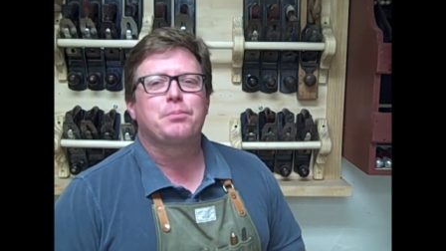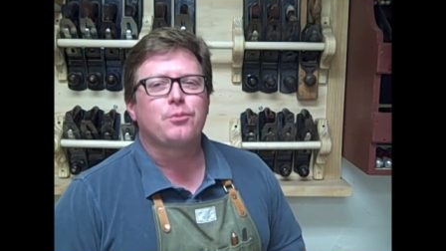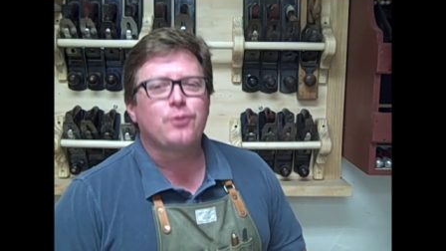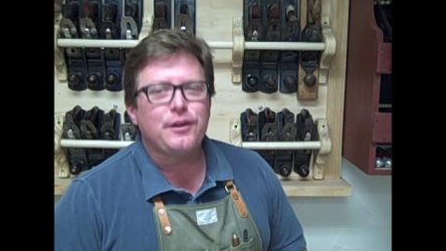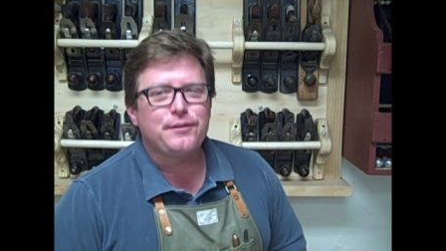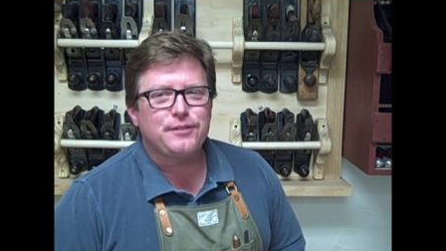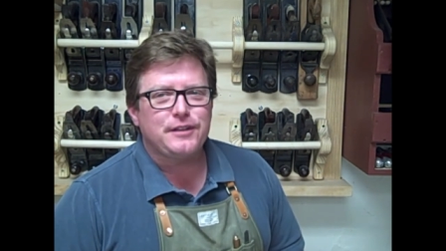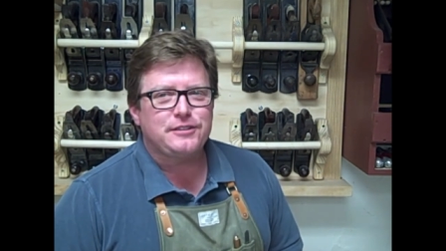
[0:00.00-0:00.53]

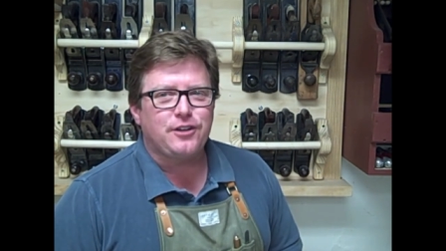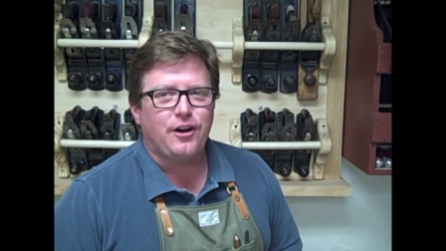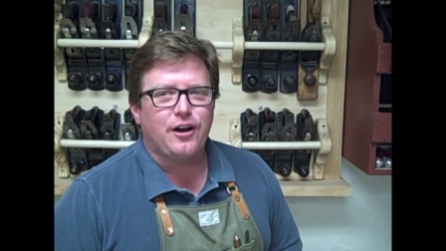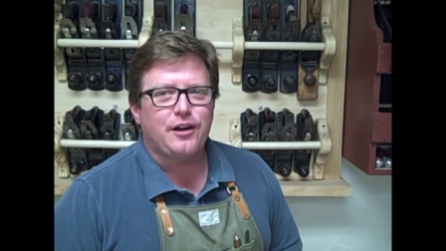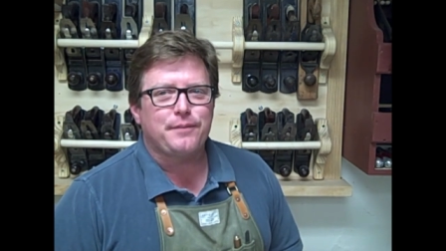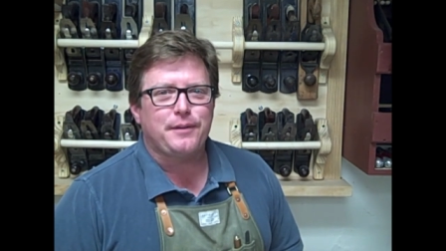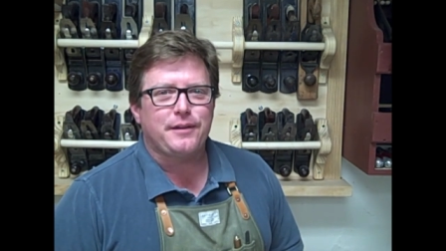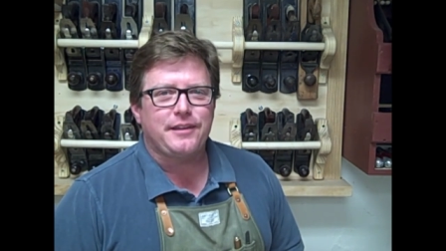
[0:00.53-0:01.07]
briefly
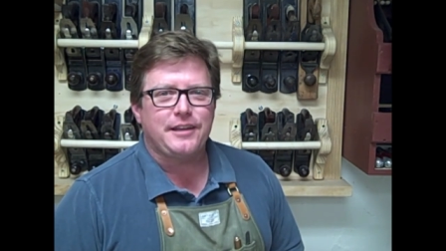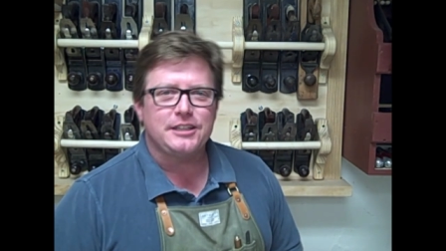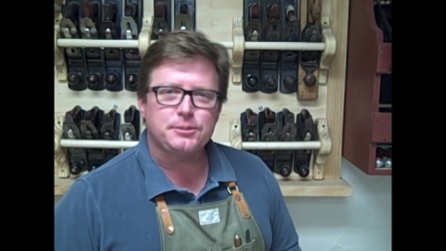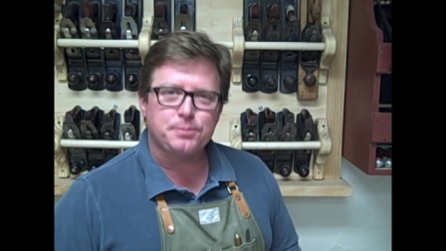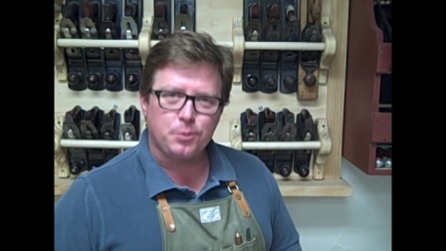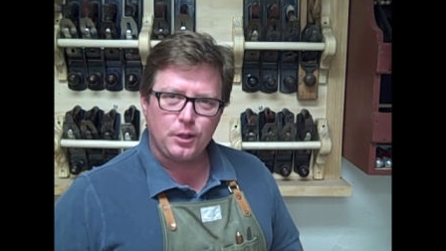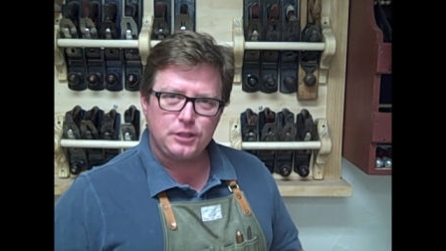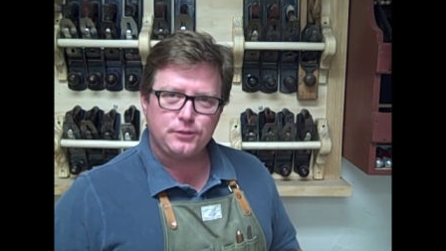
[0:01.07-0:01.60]
talk about the
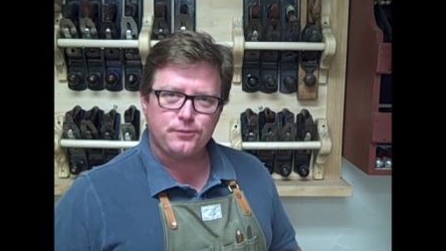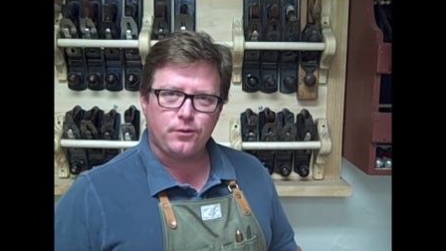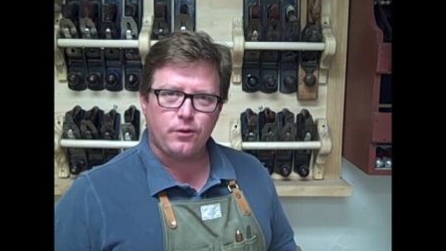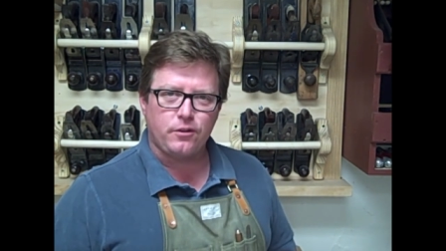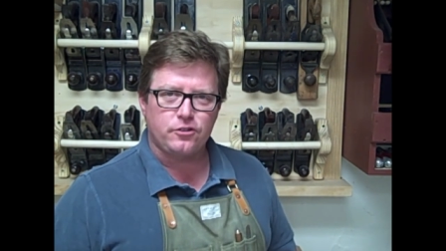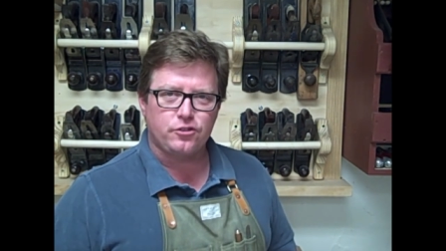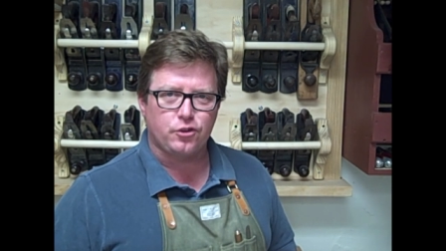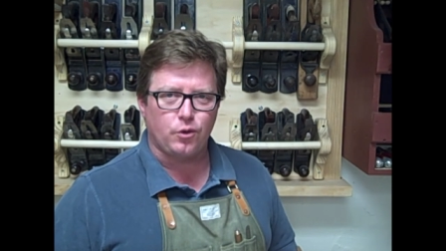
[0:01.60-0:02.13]
inspiration
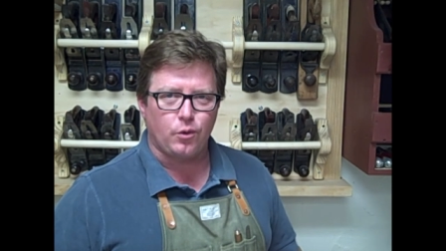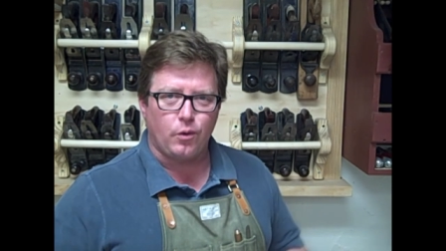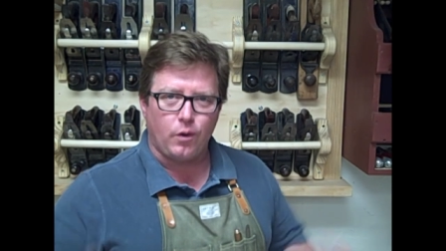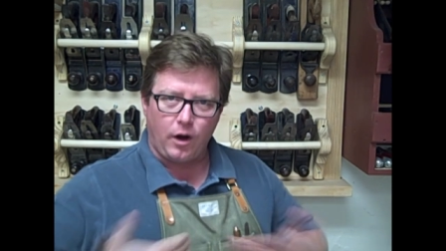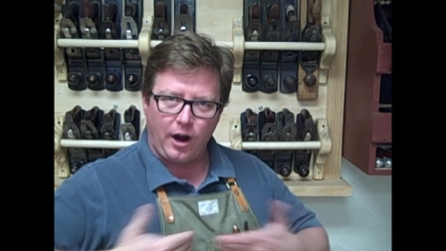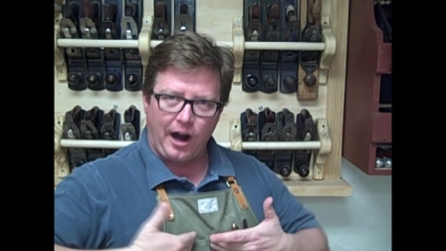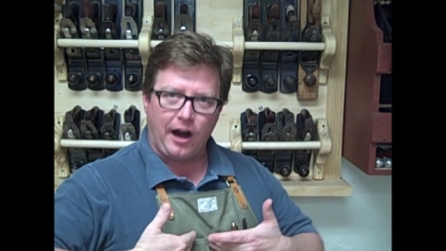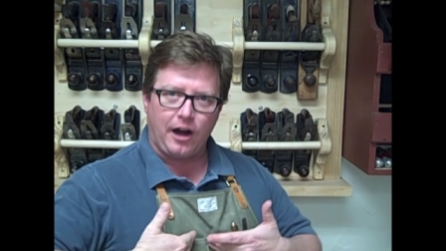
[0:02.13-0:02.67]
for the
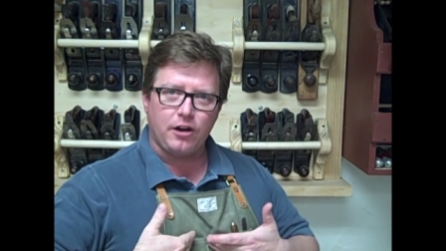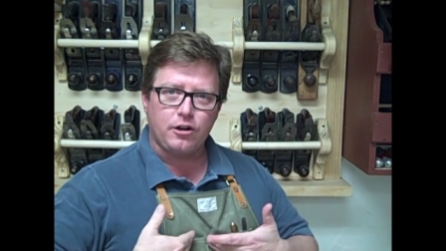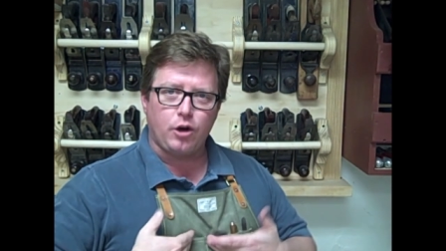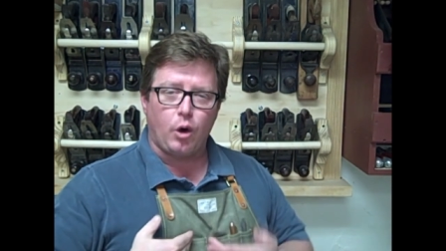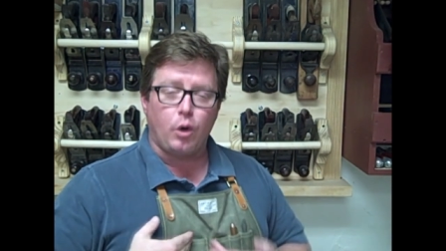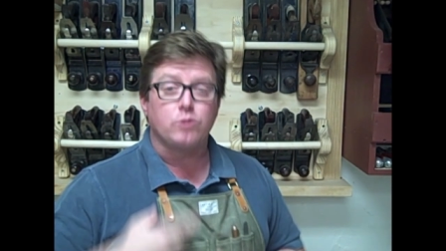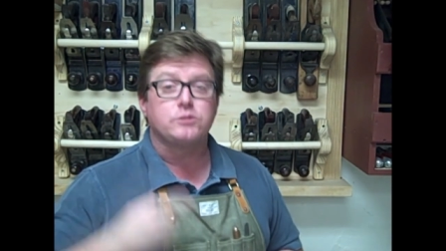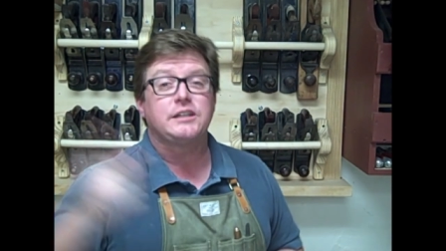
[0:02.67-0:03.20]
school, our
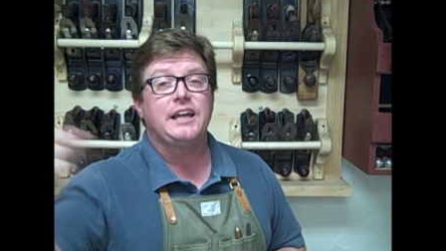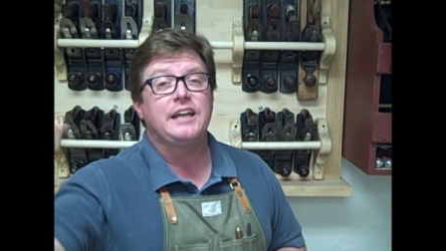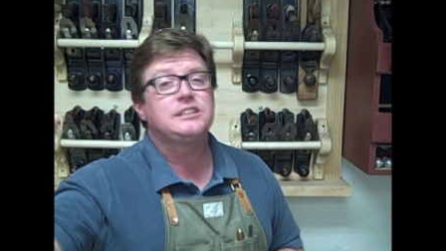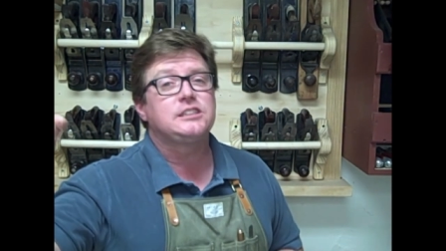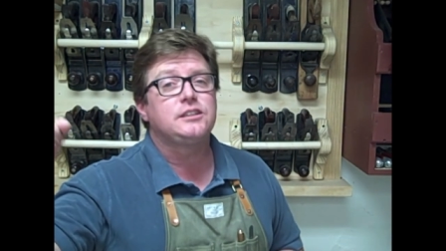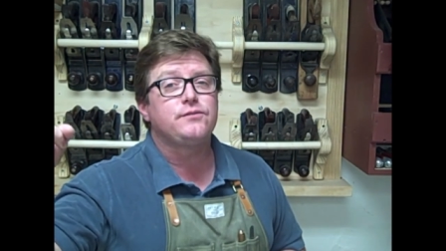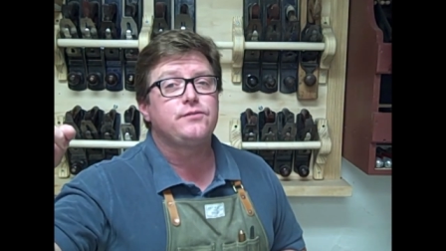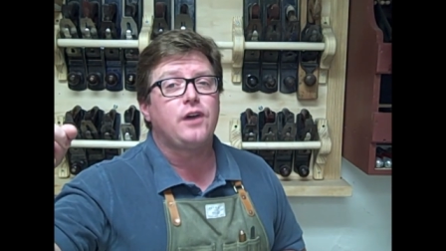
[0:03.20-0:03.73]
goals,
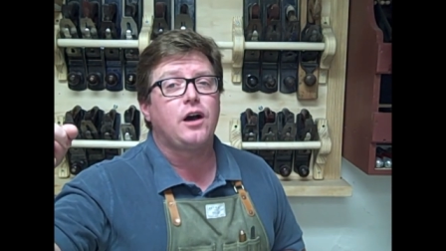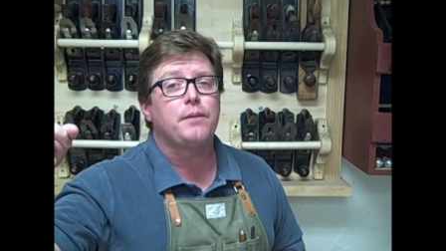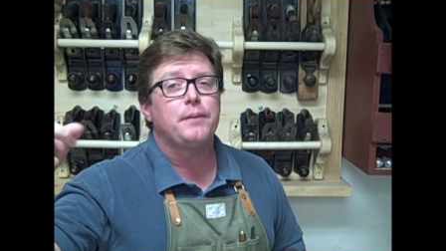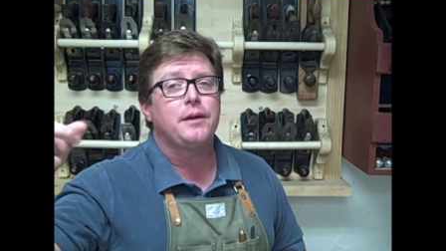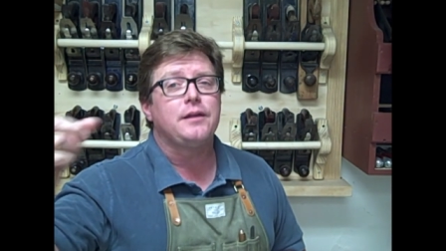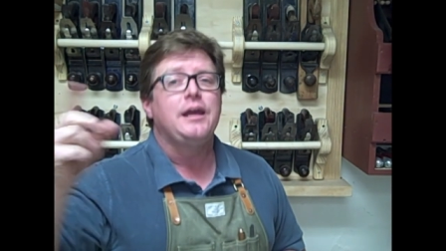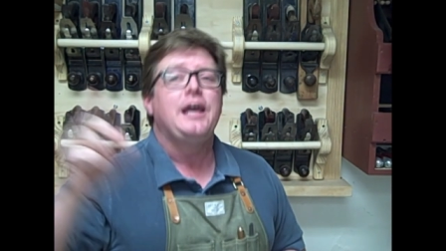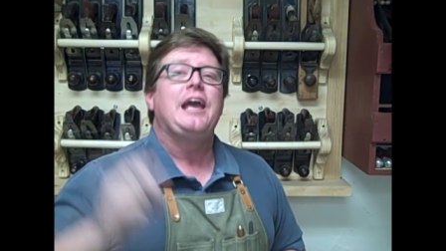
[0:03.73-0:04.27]
its development,